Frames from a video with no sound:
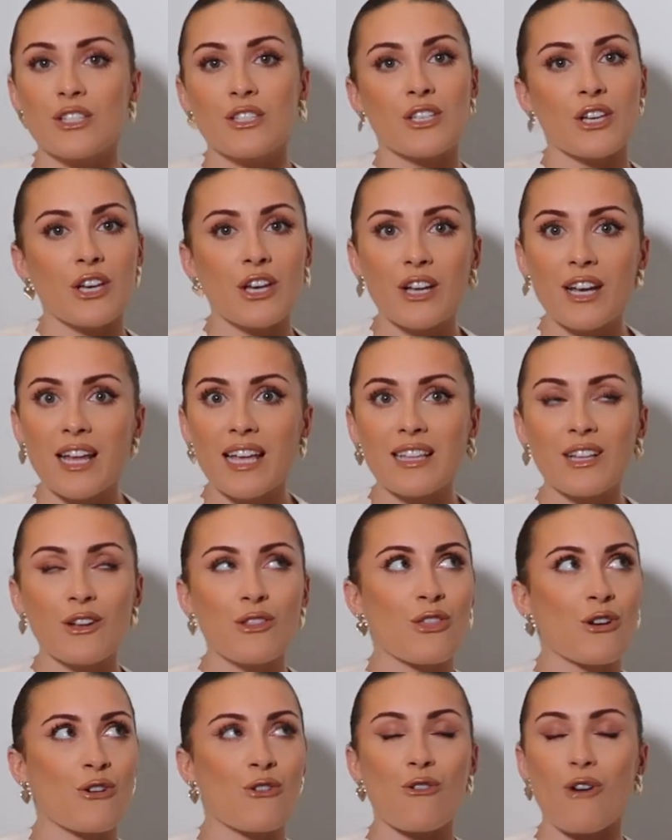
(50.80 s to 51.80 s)
Turning
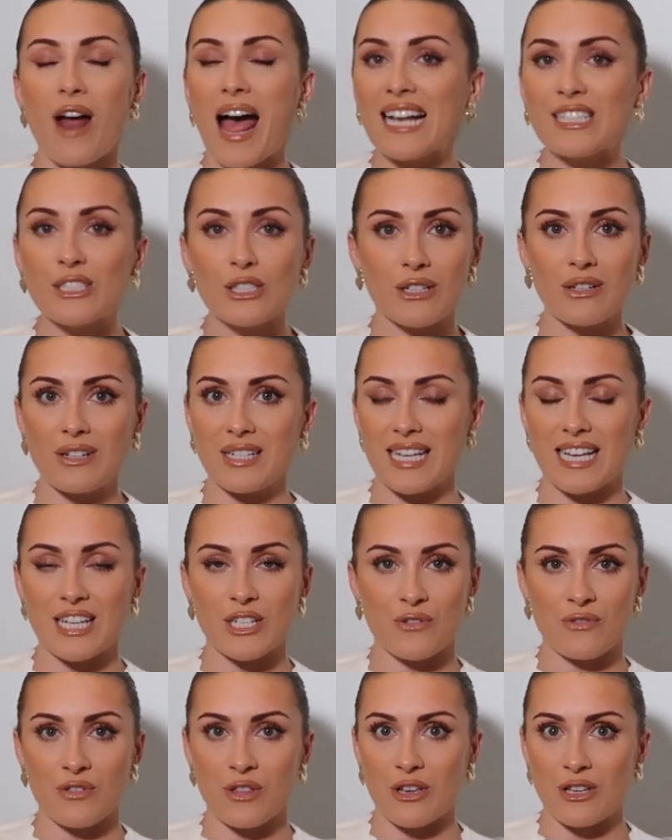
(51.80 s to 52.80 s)
the grand old
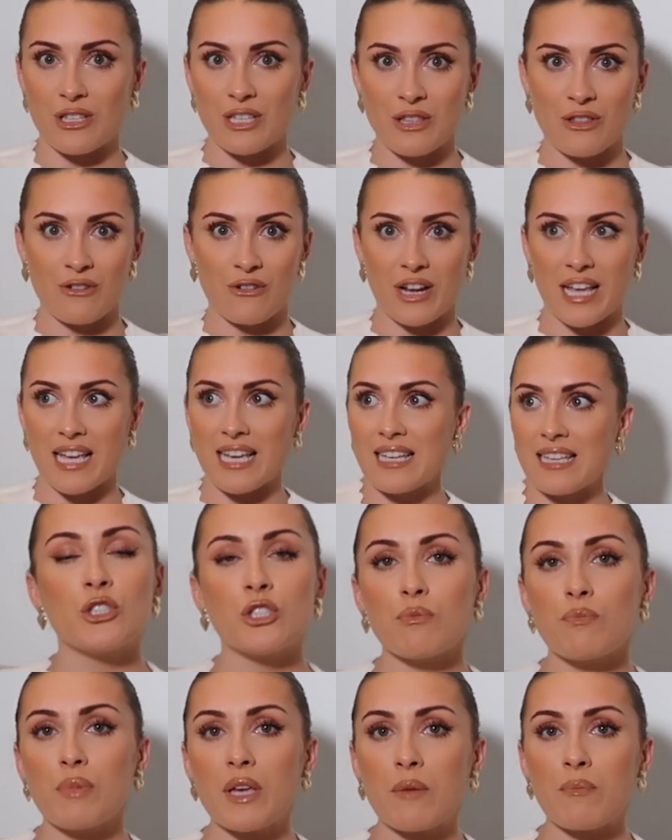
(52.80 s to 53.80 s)
age of 33. It
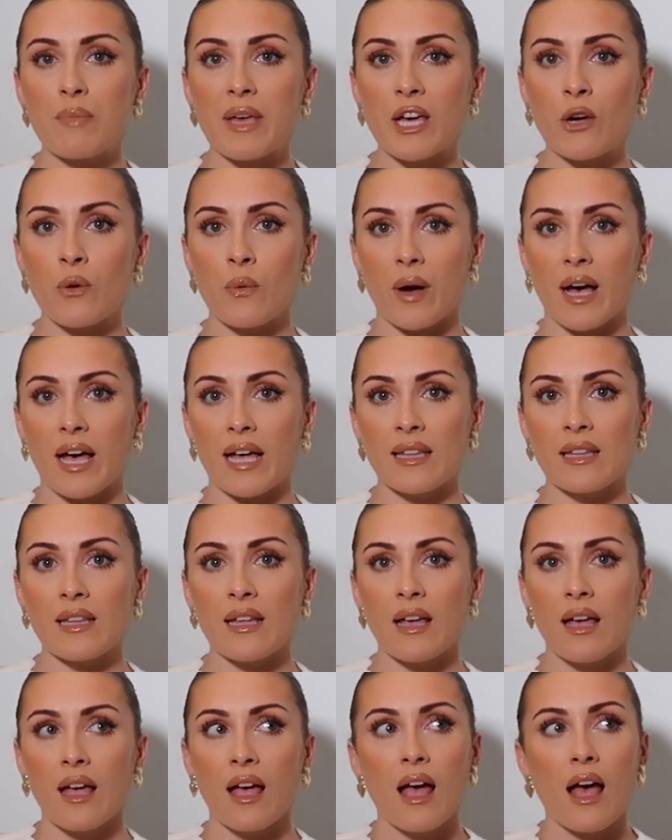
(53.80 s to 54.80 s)
should be a big
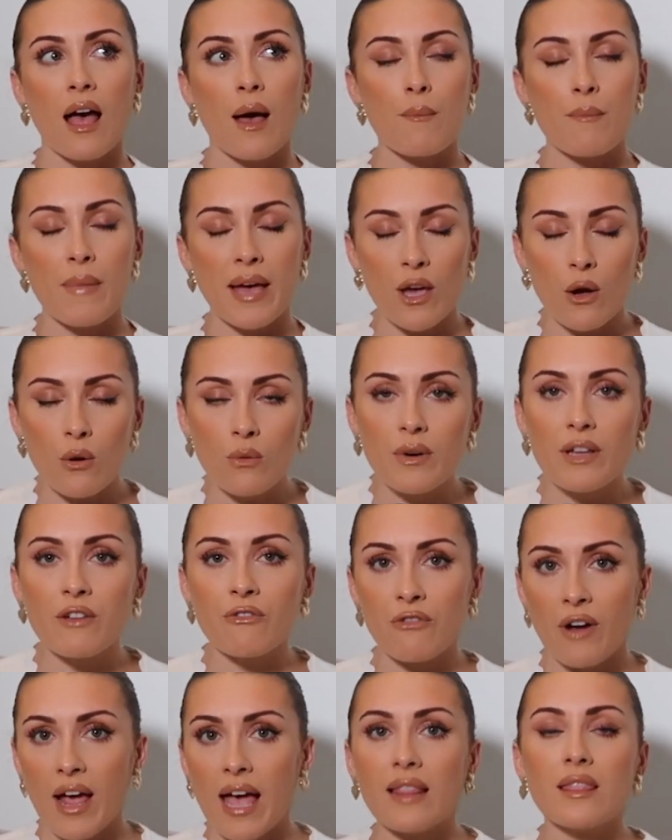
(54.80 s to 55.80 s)
one. My only
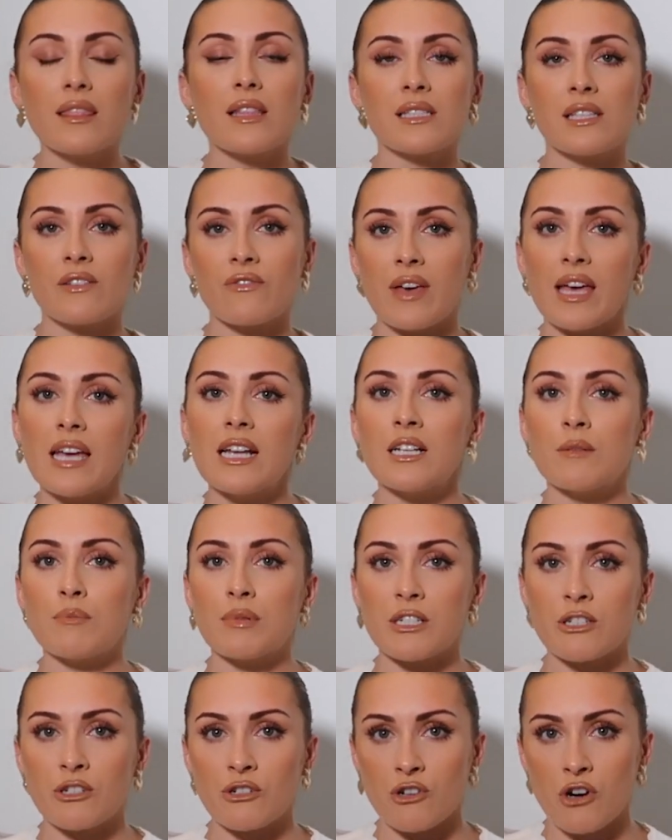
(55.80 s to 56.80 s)
friend that's
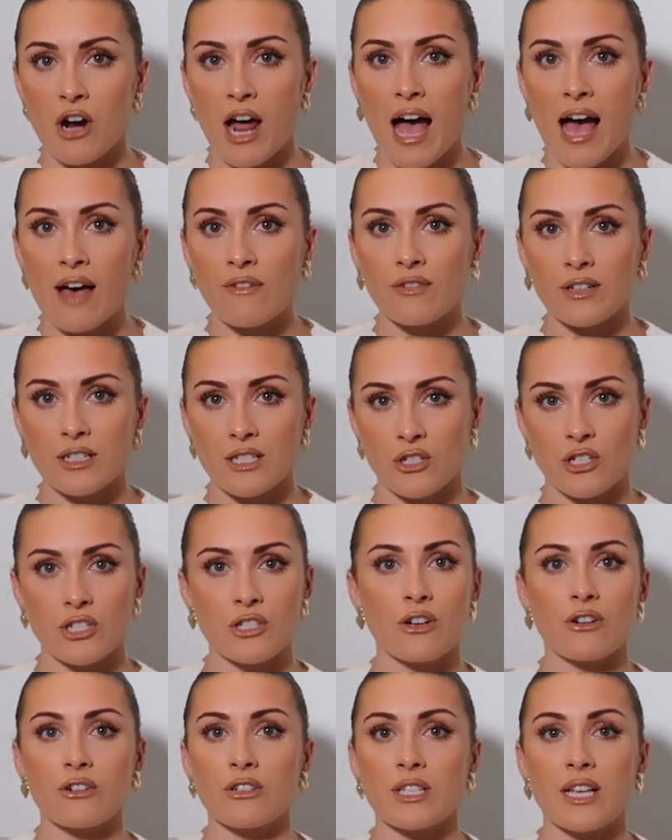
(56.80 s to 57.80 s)
available to travel has just
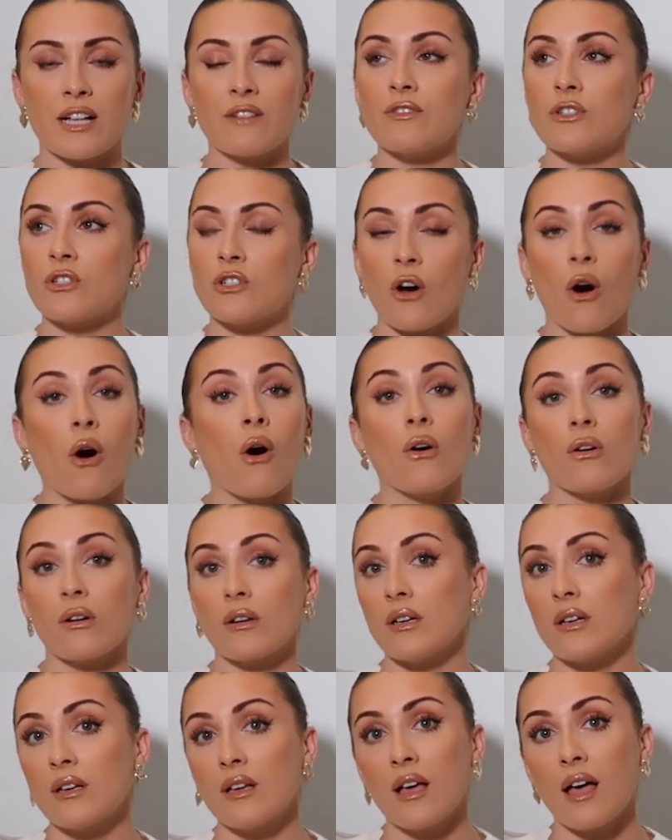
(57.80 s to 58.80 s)
got herself a dog.
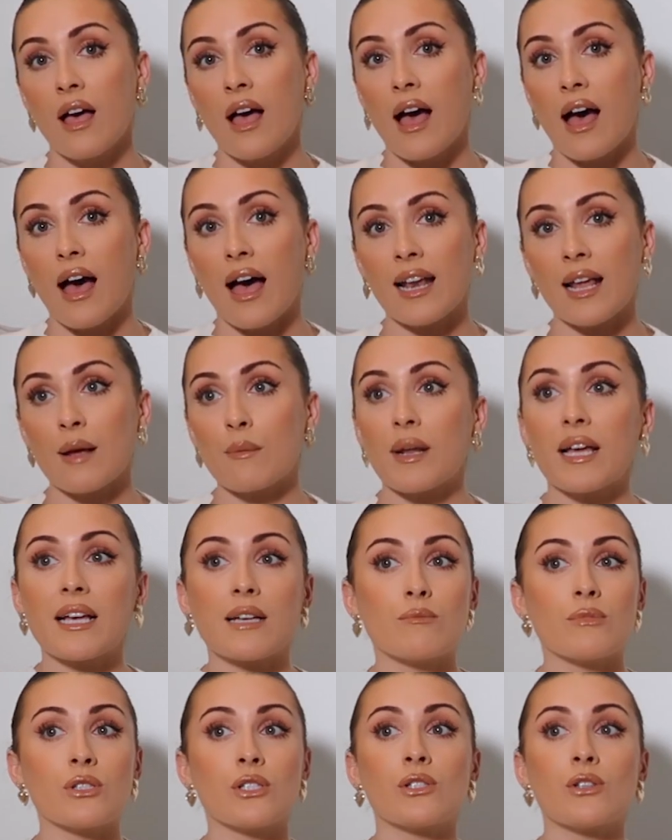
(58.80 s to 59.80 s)
And I'm like,
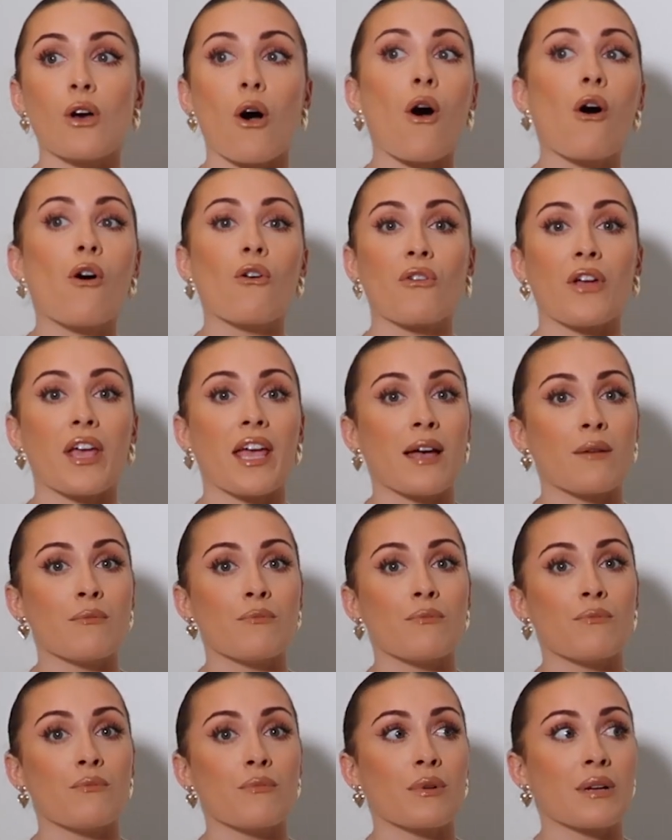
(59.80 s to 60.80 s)
I'm sorry,
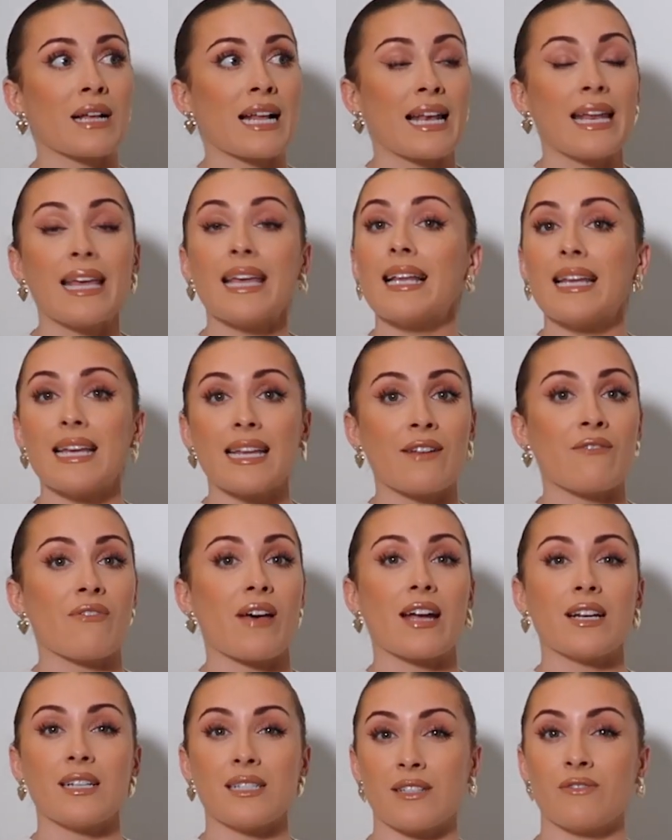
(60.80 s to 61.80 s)
I'm clearly in a
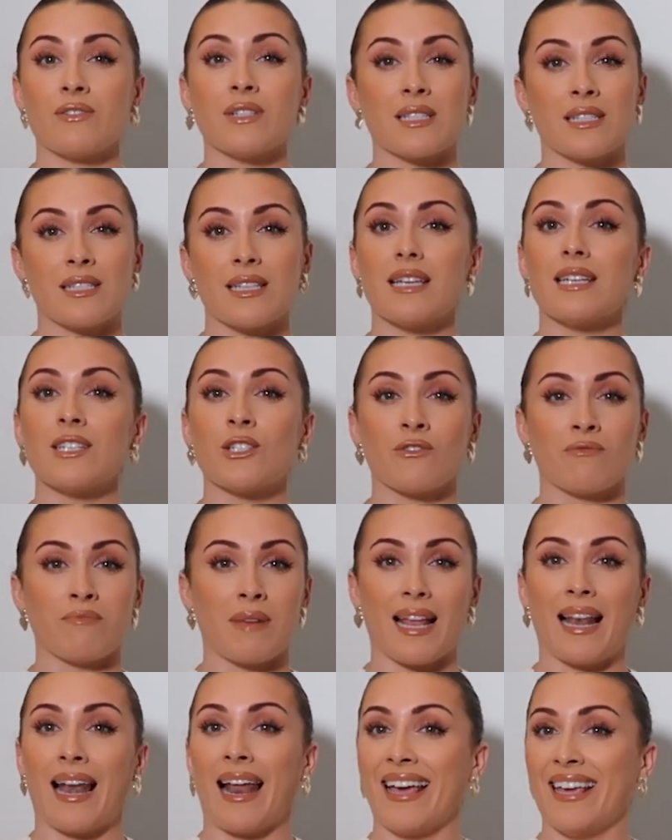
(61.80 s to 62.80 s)
very different stage of
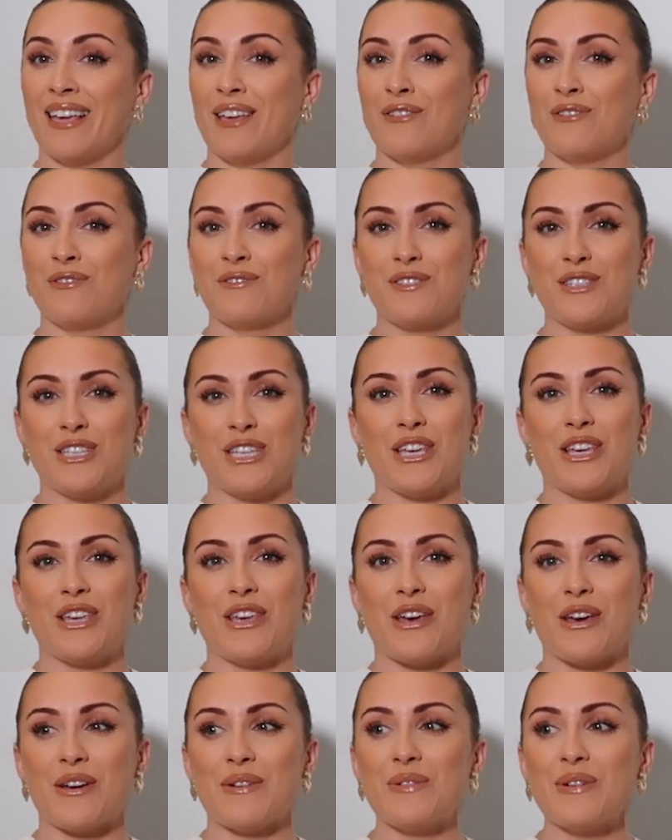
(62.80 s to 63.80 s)
my life
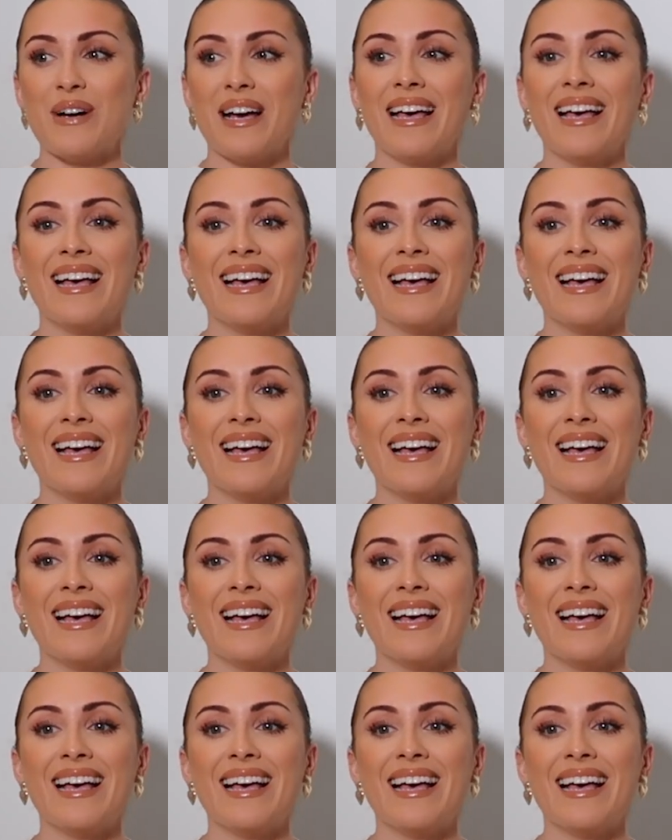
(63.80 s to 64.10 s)
to you.